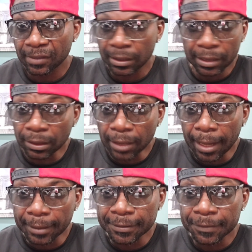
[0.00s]
They are
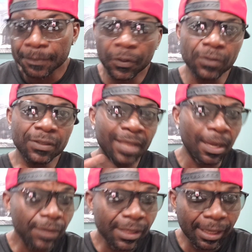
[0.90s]
not. Because
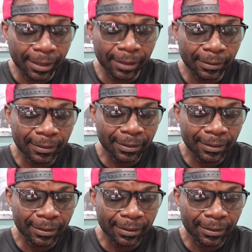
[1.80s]
down the line,